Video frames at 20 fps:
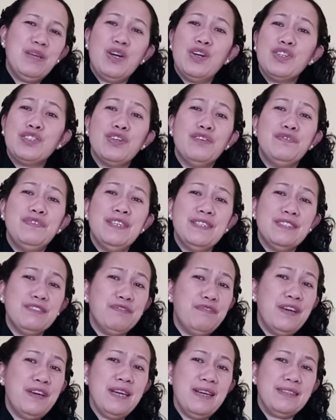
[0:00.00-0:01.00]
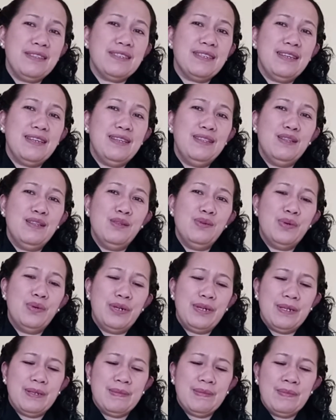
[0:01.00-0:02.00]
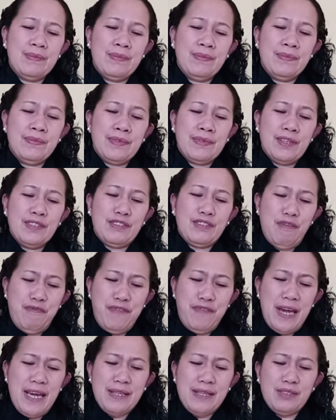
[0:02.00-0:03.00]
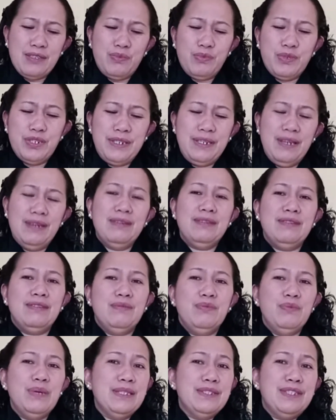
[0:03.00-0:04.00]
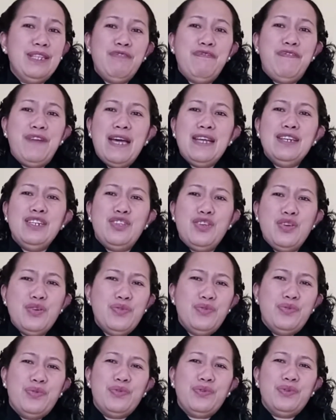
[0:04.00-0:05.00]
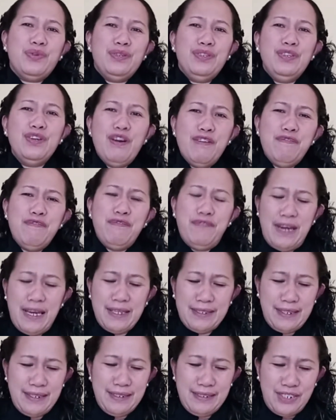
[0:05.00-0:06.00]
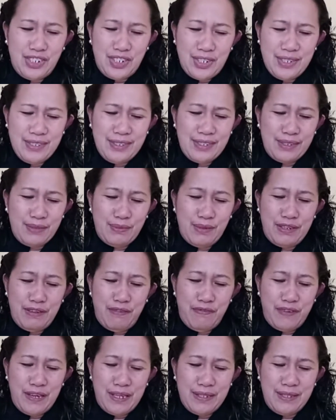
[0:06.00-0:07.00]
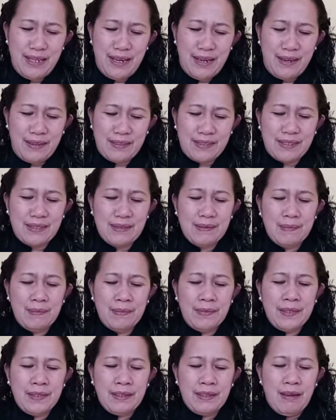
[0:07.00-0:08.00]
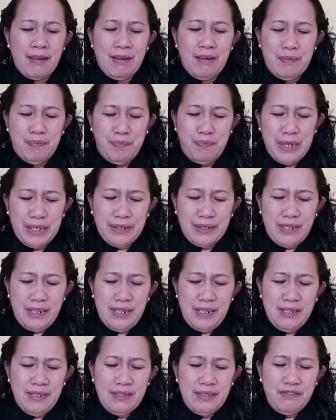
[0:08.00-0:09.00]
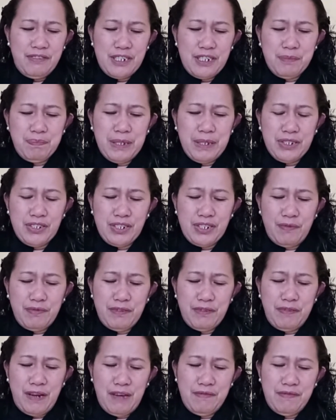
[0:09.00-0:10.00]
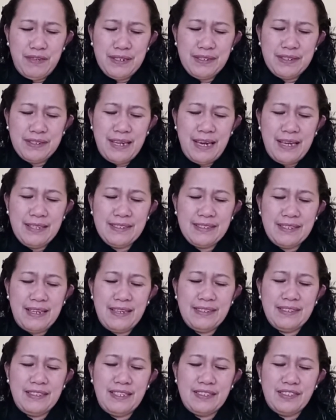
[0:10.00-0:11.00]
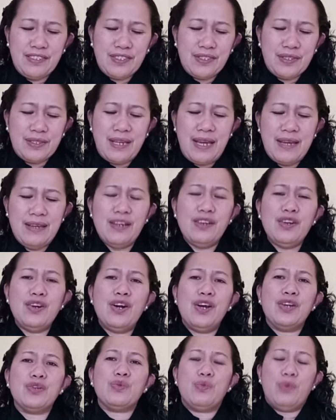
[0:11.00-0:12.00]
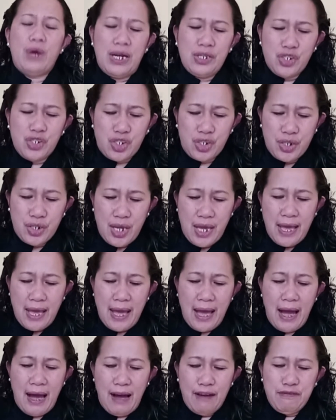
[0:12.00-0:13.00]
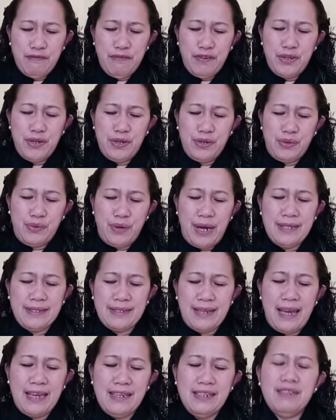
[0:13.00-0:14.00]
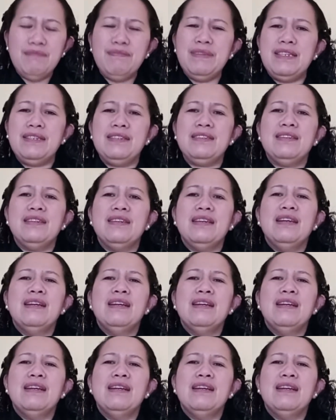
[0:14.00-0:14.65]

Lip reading: because of his faith in the Lord. So faith will defend you. Your faith in Jesus will defend us. Peter, 1 Peter chapter 5, verse 8 says that stay alert, watch out for your great enemy,